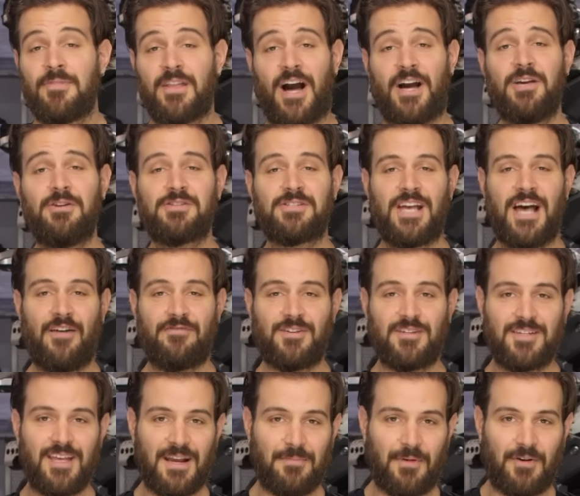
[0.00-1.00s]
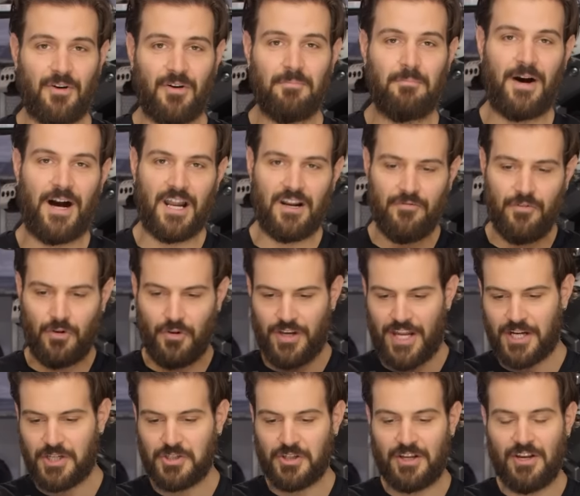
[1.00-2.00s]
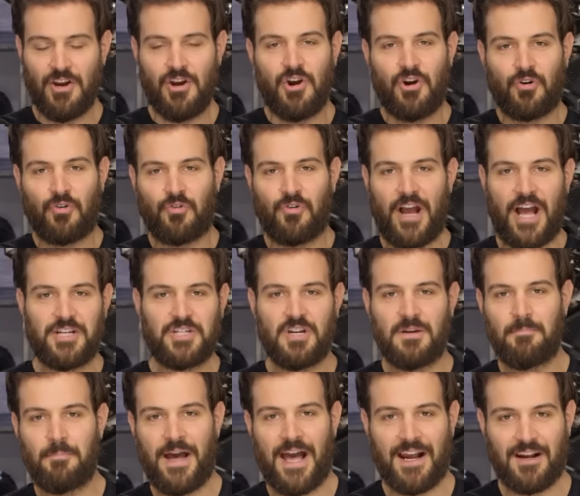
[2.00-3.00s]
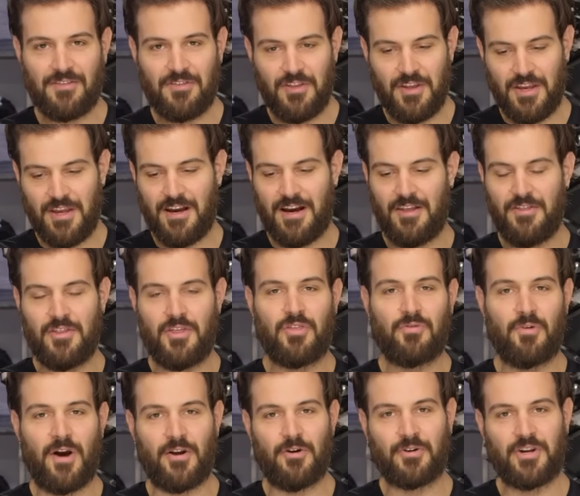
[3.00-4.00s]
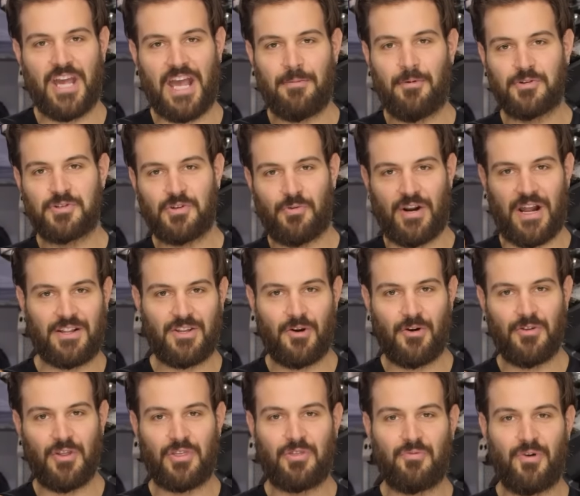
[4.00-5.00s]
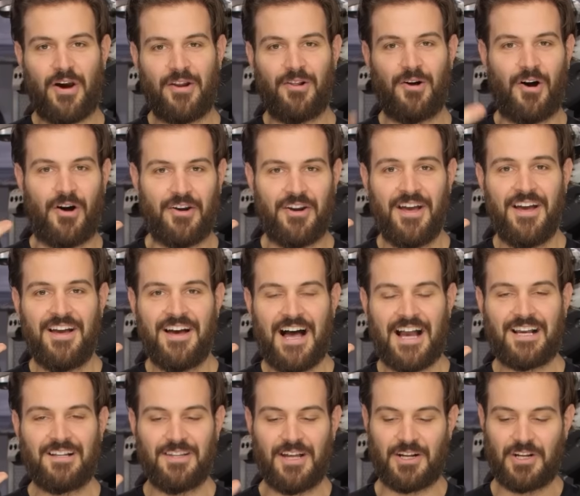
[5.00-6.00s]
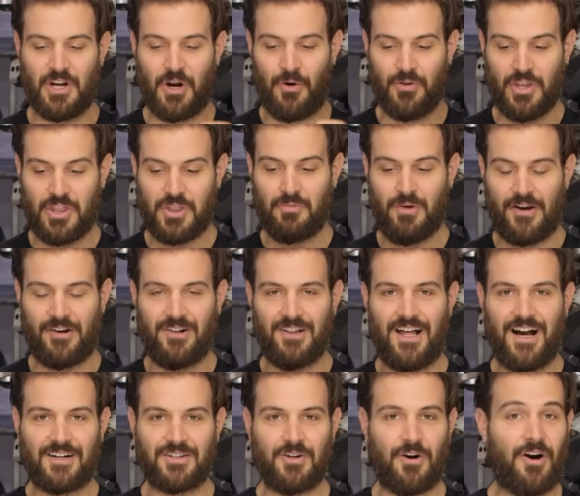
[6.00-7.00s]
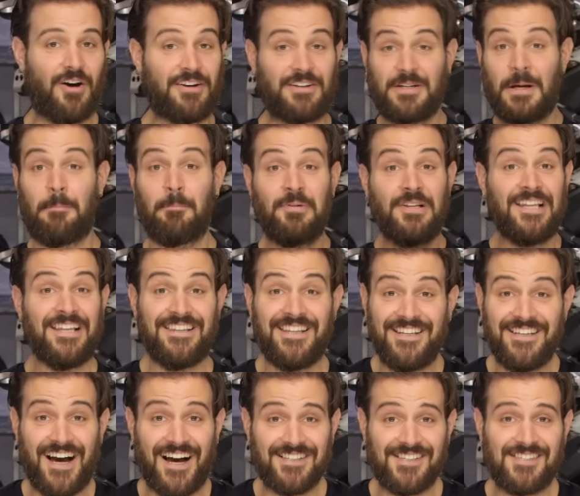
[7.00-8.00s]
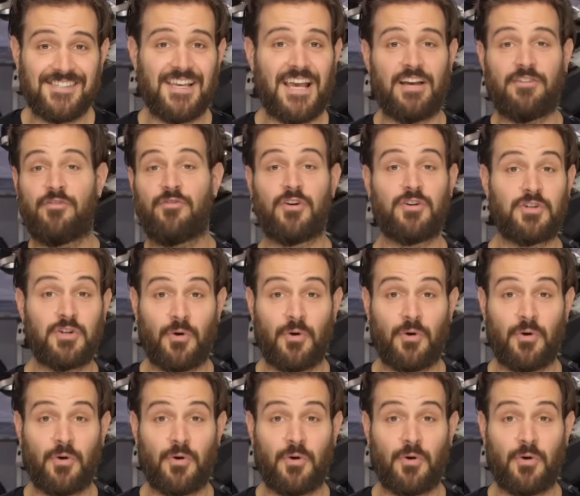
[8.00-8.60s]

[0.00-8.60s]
I used to have to take my old Bonneville and actually ratchet back the, uh, the throttle cable so when I turned the throttle on, I could let go and the throttle locked on. Completely not safe.